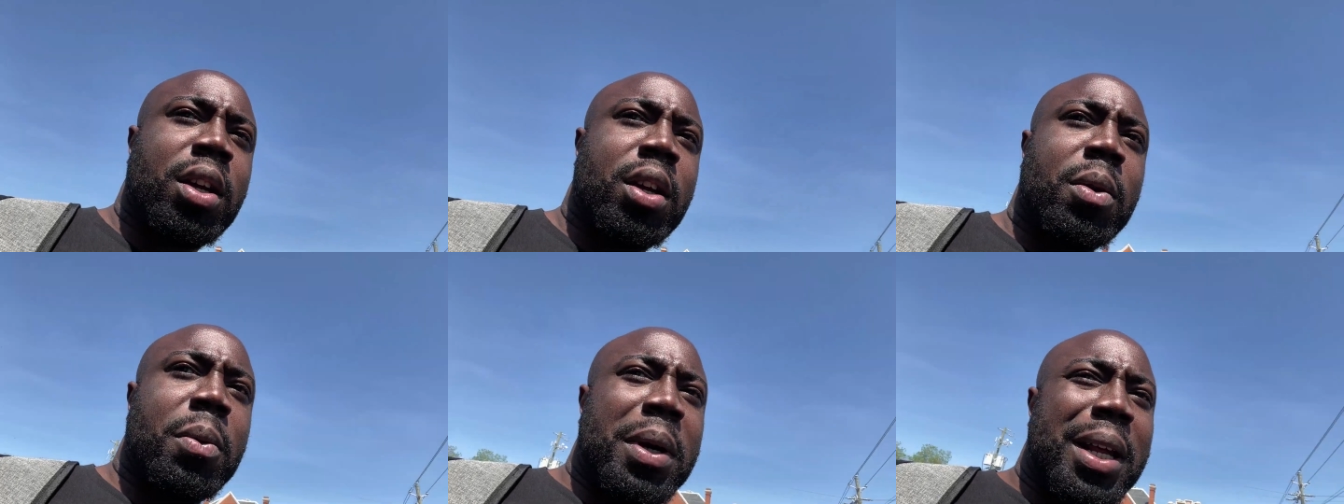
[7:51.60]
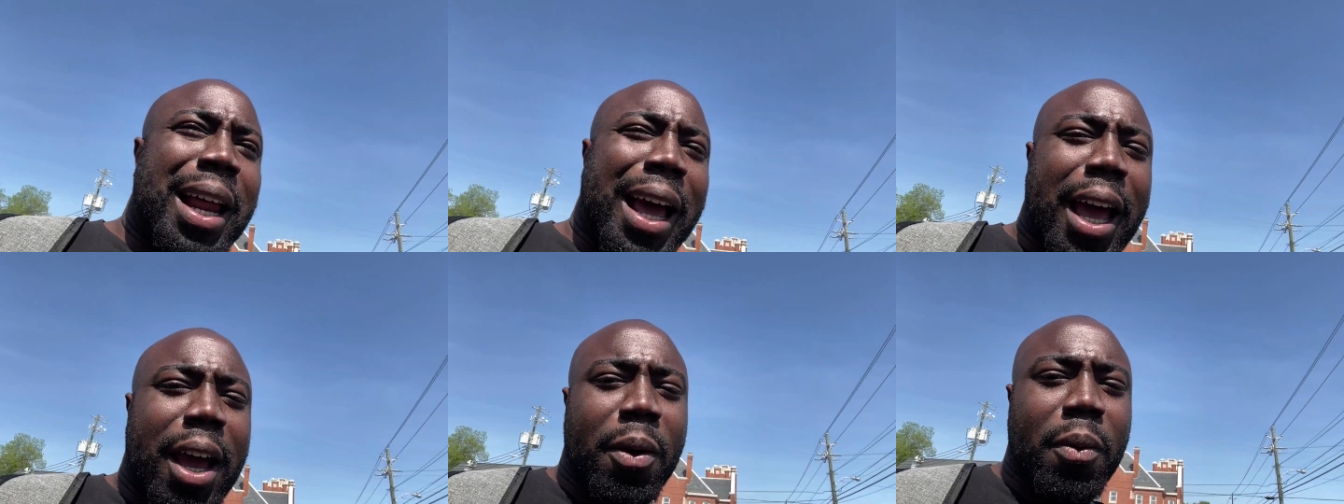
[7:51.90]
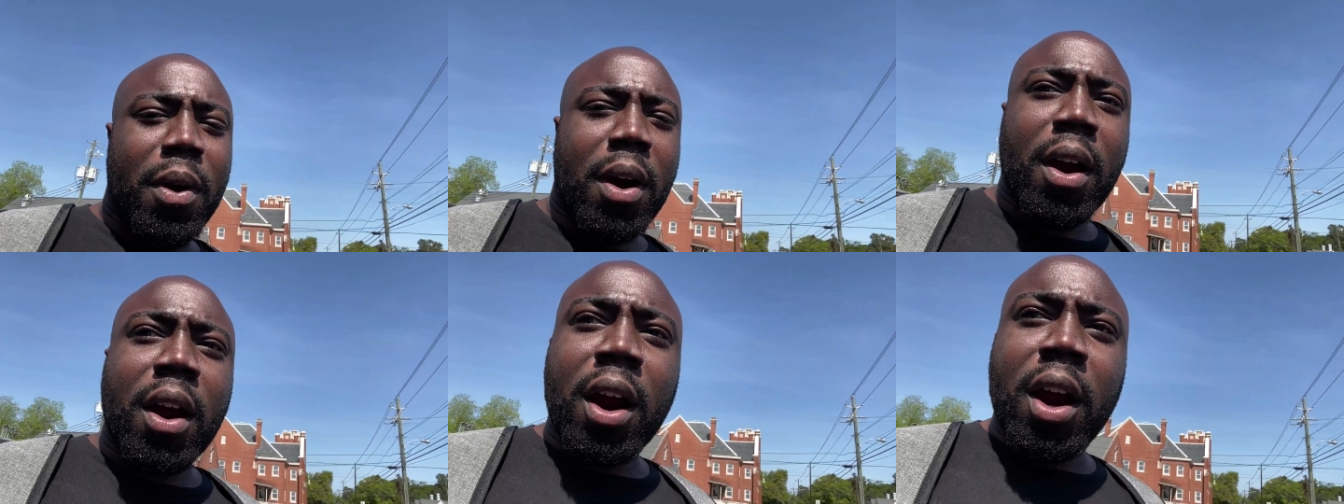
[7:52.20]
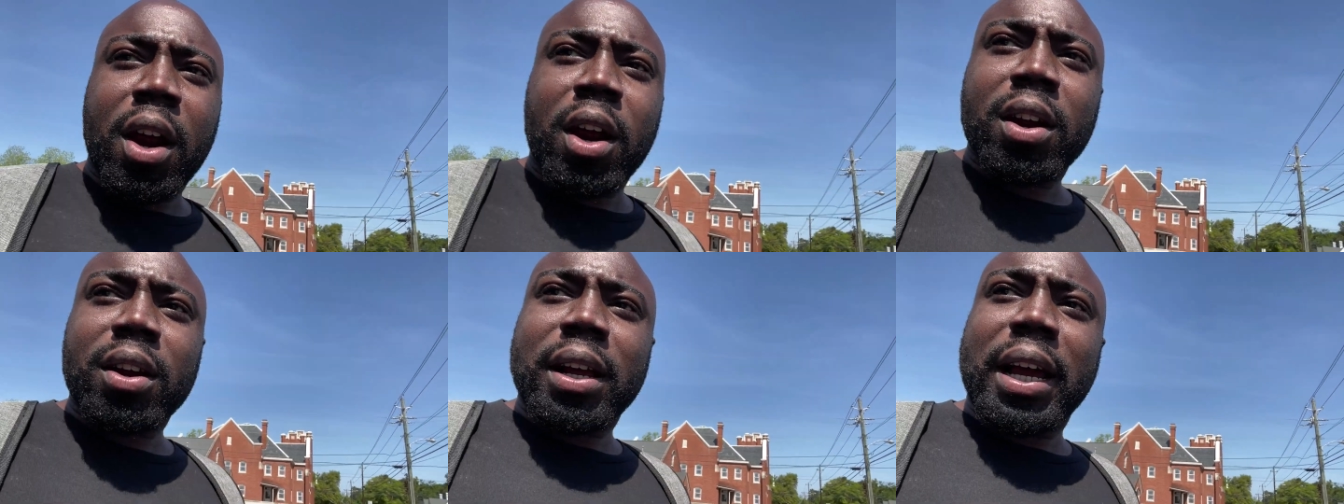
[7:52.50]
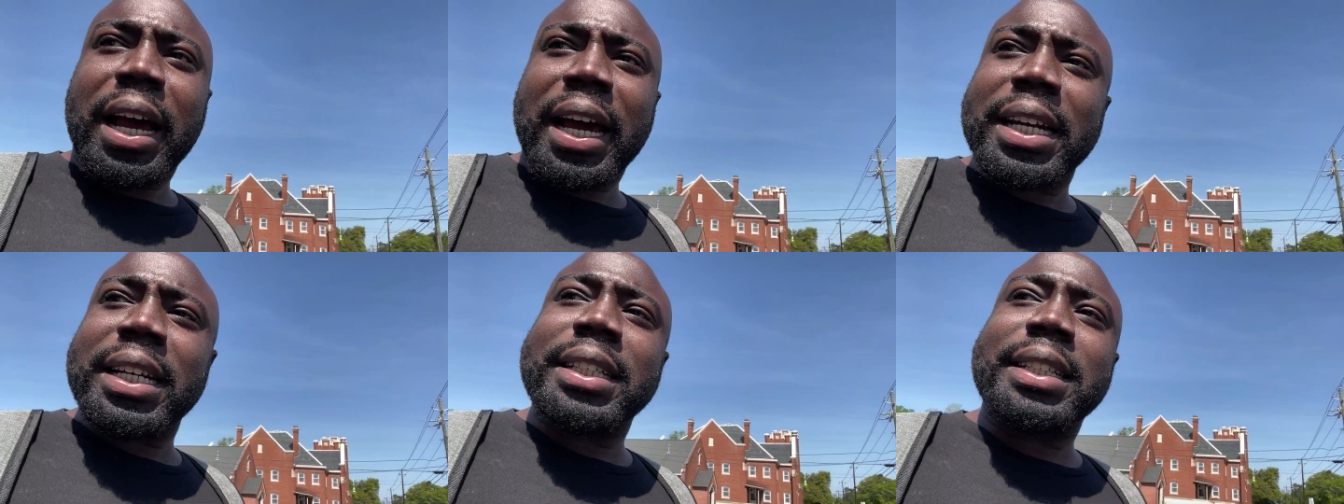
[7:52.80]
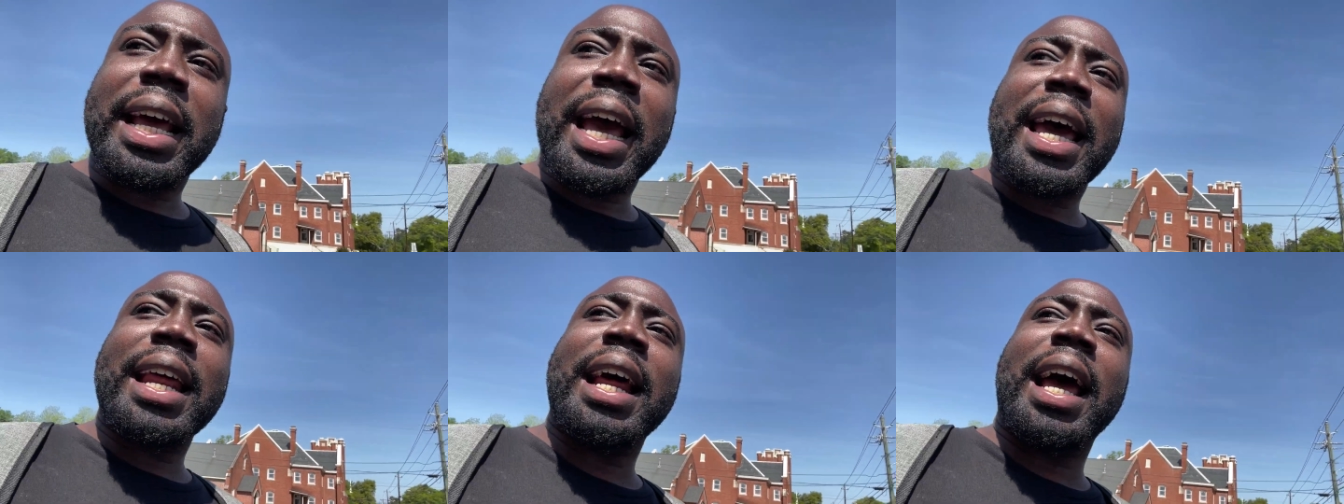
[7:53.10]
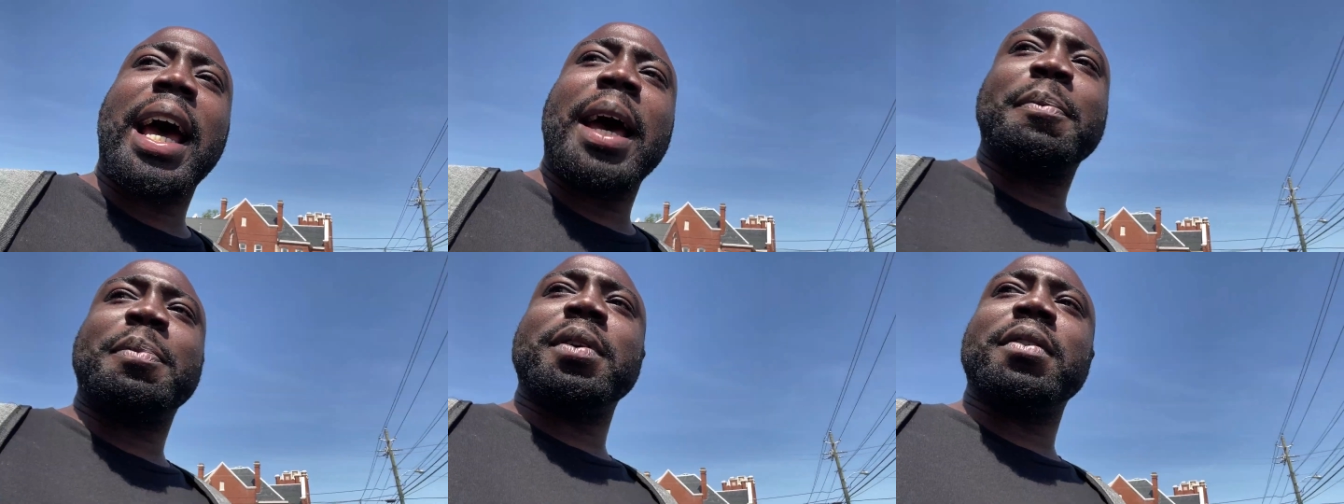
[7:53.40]
We like, what? How did that
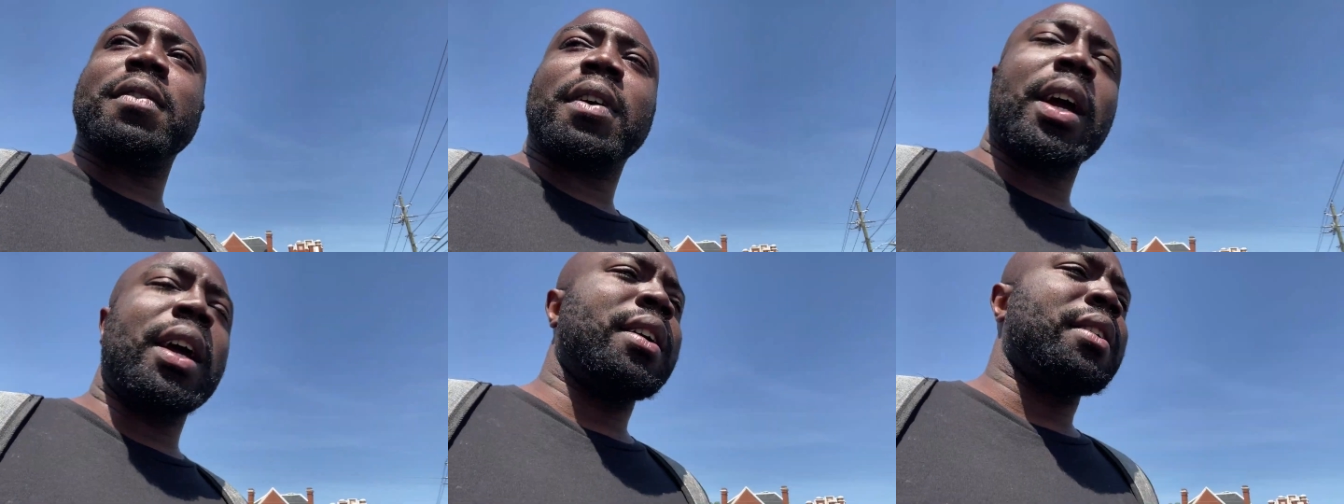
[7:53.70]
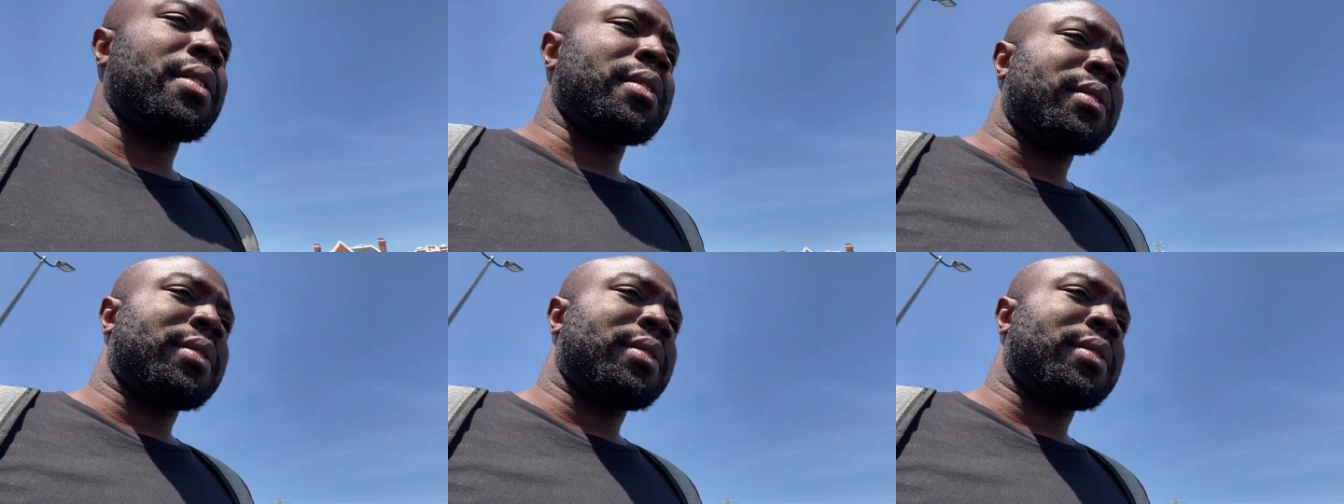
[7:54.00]
happen, right?